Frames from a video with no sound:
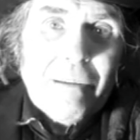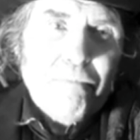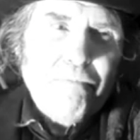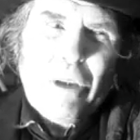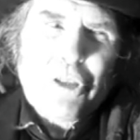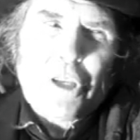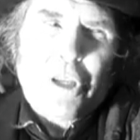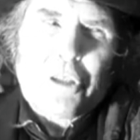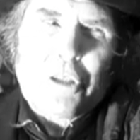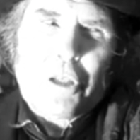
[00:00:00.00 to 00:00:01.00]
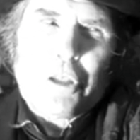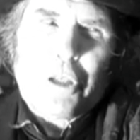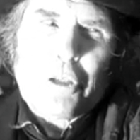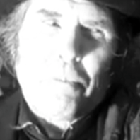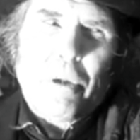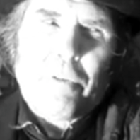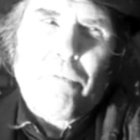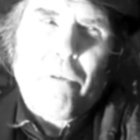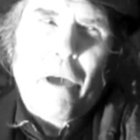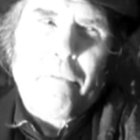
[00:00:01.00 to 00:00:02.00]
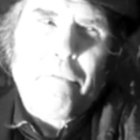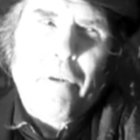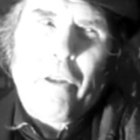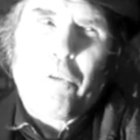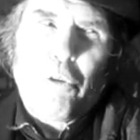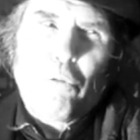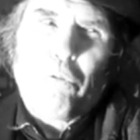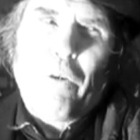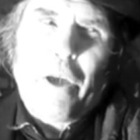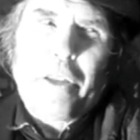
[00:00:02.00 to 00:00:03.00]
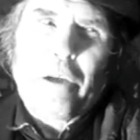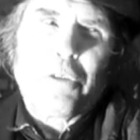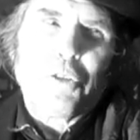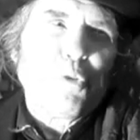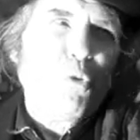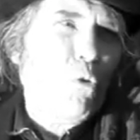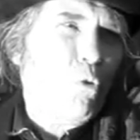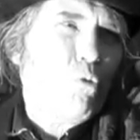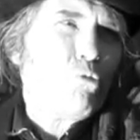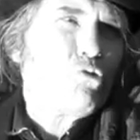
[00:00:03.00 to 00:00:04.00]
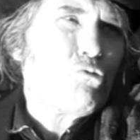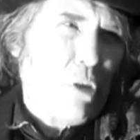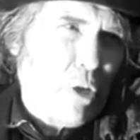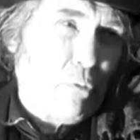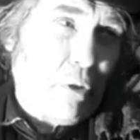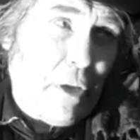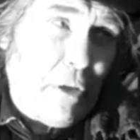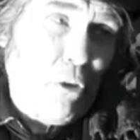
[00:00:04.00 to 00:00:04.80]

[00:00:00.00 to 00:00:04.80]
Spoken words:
"Magic doesn't exist, my fine fellow. You'll find out it's all trickery.